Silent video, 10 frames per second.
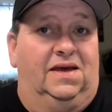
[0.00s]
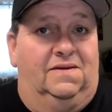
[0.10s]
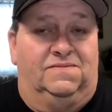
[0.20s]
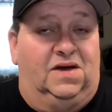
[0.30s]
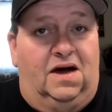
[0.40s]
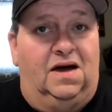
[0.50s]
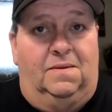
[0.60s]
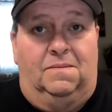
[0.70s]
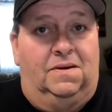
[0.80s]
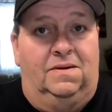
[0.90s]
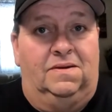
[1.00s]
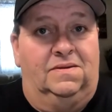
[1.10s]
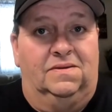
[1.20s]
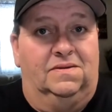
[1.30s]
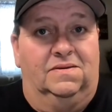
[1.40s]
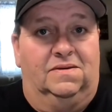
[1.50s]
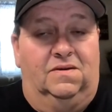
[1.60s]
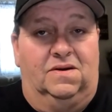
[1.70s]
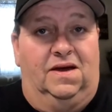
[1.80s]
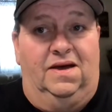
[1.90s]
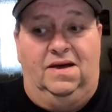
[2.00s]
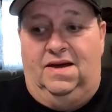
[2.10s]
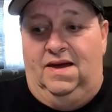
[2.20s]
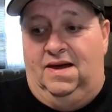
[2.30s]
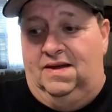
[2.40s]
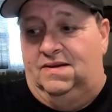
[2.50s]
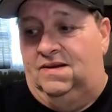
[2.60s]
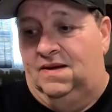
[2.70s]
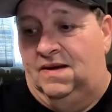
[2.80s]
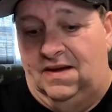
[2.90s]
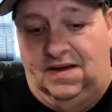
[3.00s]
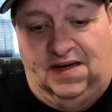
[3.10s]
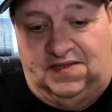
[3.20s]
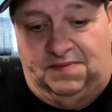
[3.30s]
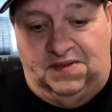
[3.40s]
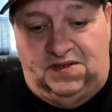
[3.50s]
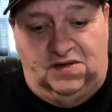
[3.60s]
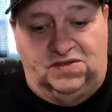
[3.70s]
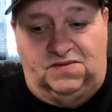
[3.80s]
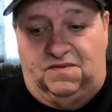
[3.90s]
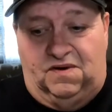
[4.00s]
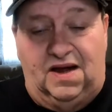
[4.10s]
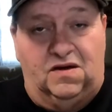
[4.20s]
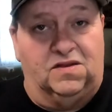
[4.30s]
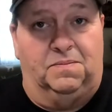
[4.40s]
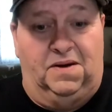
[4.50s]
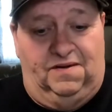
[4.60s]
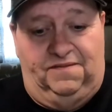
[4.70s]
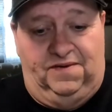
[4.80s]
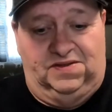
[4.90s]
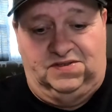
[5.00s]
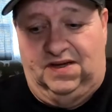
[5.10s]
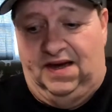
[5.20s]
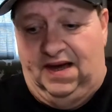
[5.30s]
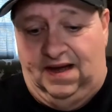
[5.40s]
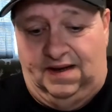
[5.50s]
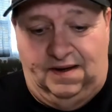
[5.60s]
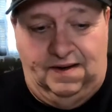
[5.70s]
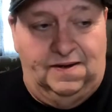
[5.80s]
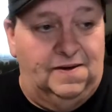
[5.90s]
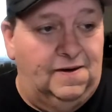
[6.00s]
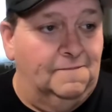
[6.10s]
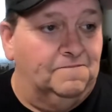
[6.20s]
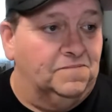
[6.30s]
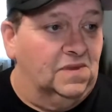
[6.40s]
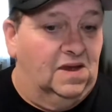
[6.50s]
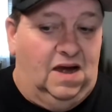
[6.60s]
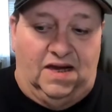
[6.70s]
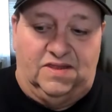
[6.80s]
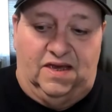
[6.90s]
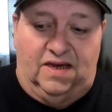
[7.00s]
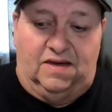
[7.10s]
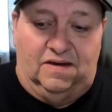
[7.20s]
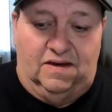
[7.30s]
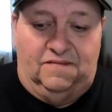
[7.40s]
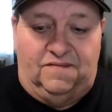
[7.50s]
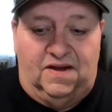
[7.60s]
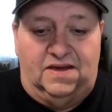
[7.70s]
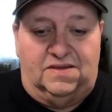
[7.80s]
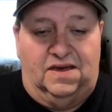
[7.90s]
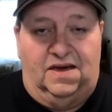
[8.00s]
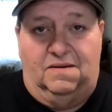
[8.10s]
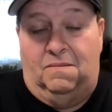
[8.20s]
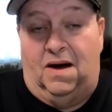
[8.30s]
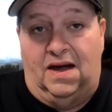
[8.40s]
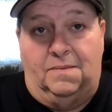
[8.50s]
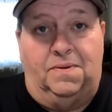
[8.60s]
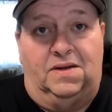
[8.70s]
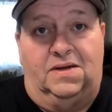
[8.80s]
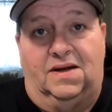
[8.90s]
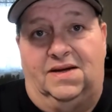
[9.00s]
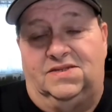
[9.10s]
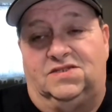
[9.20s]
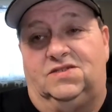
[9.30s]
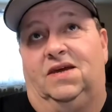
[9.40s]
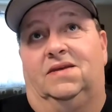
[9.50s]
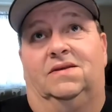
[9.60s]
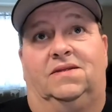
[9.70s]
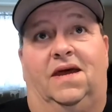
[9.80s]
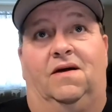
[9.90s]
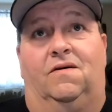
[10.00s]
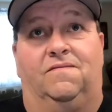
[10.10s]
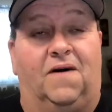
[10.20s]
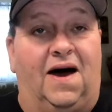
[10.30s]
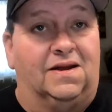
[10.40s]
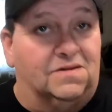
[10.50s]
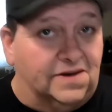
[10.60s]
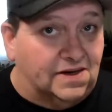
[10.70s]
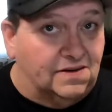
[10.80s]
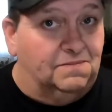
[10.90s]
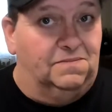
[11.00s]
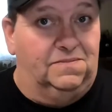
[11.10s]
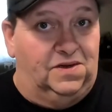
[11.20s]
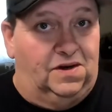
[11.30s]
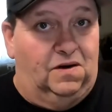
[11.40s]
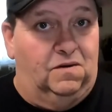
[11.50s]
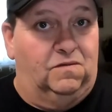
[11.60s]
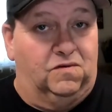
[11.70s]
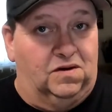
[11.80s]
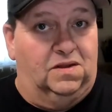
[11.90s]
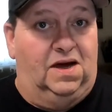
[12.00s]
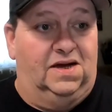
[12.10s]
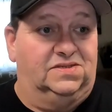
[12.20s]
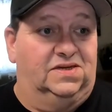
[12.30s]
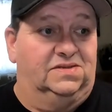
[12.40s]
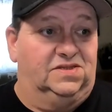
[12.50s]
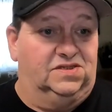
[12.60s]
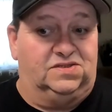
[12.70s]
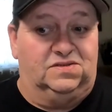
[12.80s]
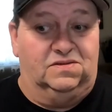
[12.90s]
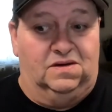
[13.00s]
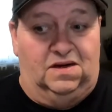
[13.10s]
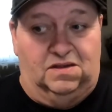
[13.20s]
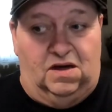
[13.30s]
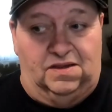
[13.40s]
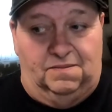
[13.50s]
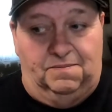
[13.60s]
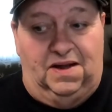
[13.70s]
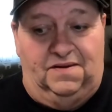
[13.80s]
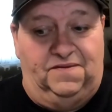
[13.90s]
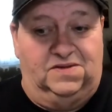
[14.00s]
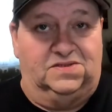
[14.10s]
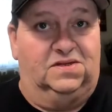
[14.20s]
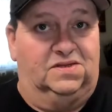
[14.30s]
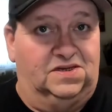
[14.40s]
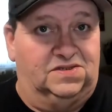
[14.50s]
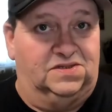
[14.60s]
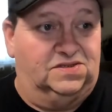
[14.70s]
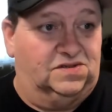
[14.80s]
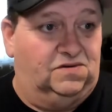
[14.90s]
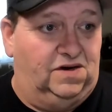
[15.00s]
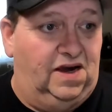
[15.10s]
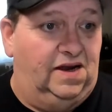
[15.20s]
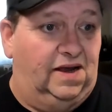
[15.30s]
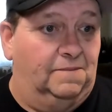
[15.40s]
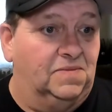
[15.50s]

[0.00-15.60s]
of time, okay, and it's been used for health benefits, and I think, if anything, in my opinion, I just think that they are finally, you know, realizing just a lot of the benefits that this is creating.